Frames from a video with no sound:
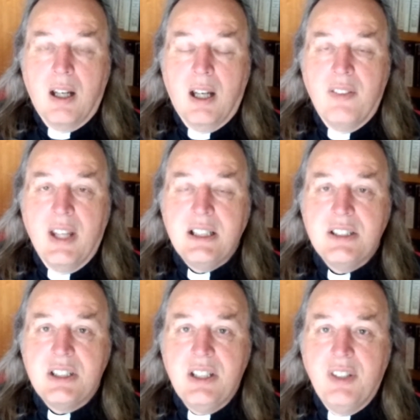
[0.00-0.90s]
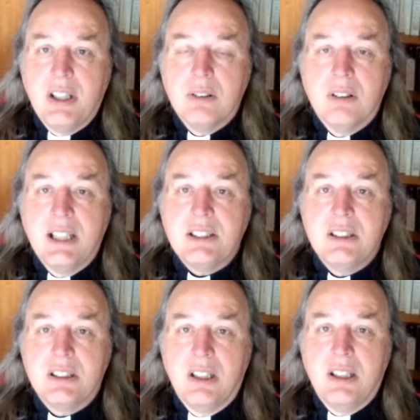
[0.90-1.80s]
And that is a difficult
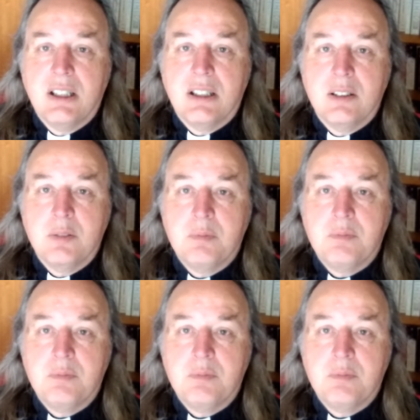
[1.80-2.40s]
lesson to learn.